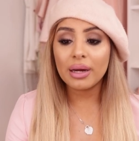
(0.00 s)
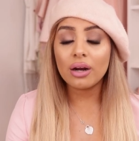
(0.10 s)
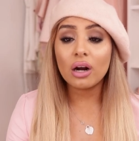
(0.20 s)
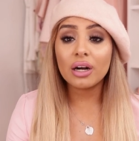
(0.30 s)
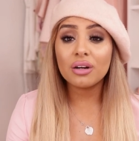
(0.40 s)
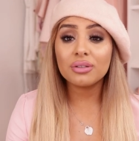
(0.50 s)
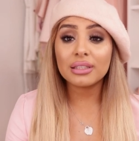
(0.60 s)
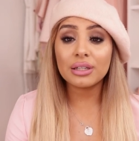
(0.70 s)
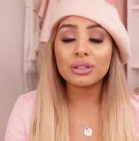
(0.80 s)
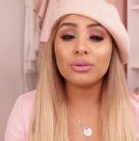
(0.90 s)
My heart goes
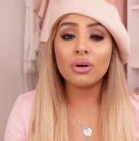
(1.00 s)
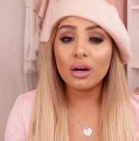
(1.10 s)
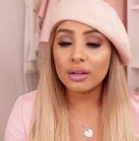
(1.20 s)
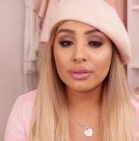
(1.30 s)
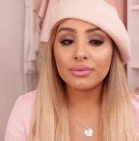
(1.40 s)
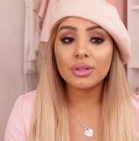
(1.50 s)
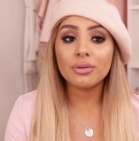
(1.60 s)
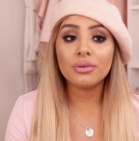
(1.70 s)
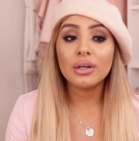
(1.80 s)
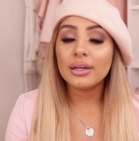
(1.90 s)
out to all of
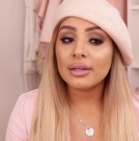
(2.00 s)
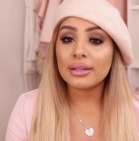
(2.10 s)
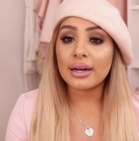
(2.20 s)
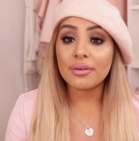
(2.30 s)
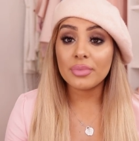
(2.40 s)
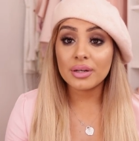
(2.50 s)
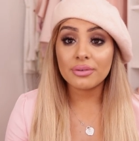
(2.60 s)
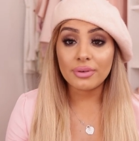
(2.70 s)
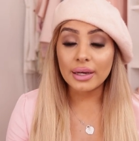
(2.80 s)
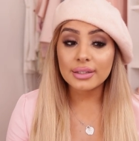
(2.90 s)
you that have been
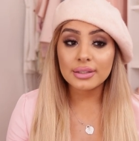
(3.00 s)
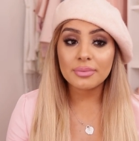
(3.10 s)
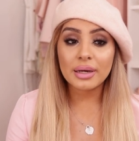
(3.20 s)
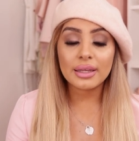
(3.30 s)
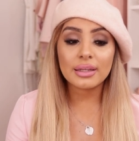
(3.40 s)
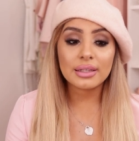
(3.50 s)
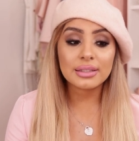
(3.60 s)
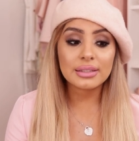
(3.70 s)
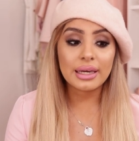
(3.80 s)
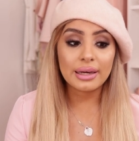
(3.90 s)
affected by
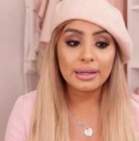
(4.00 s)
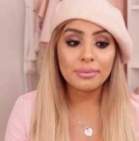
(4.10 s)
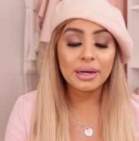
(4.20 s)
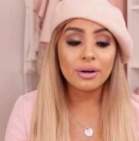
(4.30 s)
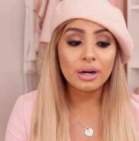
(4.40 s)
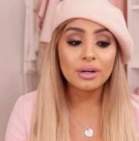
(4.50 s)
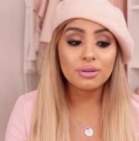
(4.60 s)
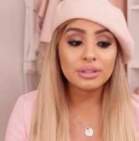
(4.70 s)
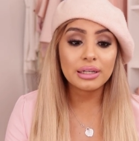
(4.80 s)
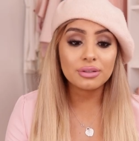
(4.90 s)
this and my heart
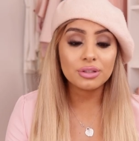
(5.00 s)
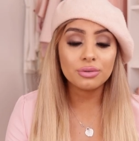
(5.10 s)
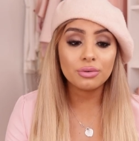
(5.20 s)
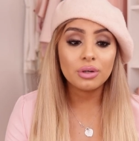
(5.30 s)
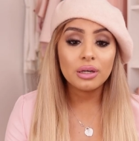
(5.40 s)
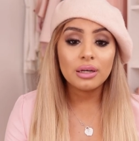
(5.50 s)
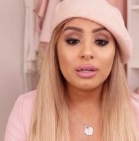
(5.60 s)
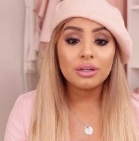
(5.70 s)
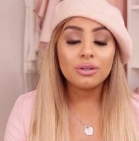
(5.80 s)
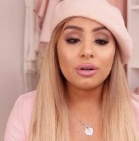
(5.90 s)
goes out to,
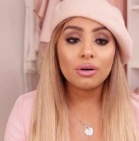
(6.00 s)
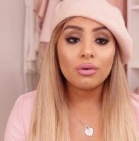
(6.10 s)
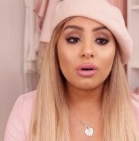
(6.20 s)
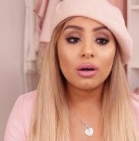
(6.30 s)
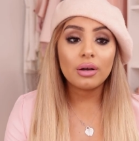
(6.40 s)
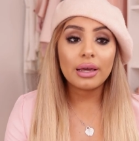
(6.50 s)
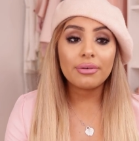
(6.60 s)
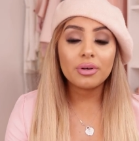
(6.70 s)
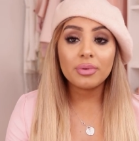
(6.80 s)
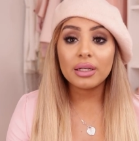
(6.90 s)
you know,
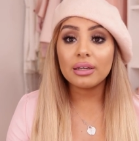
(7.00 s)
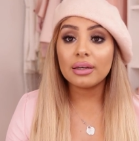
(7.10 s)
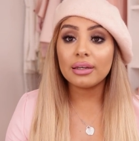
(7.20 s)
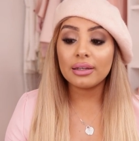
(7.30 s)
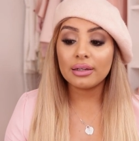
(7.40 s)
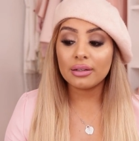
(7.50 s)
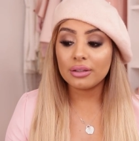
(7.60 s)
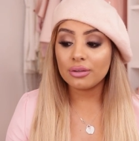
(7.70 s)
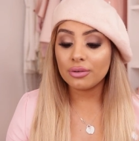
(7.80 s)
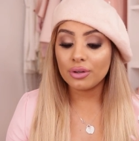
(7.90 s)
everybody in,
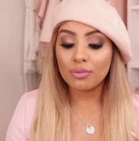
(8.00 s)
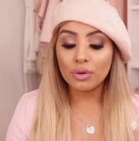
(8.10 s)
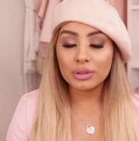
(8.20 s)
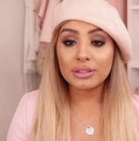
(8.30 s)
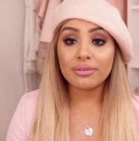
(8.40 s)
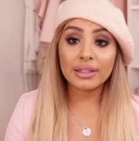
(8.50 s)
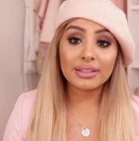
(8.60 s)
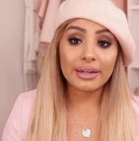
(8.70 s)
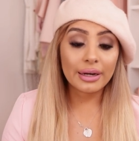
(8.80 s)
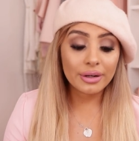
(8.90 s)
you know, the most
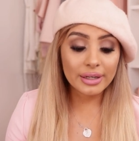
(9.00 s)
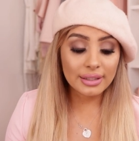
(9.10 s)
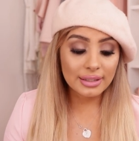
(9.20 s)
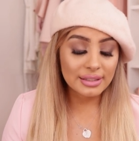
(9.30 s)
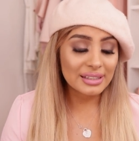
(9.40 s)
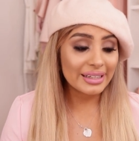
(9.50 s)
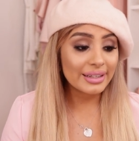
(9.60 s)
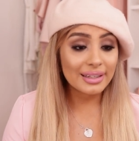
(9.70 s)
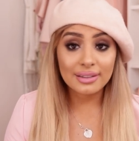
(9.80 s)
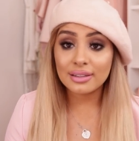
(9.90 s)
affected areas
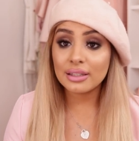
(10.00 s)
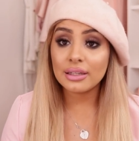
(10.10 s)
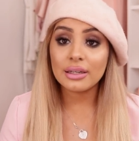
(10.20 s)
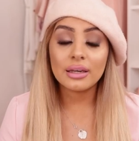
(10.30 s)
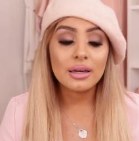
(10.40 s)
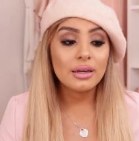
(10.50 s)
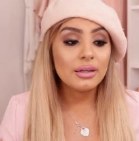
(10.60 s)
like Italy,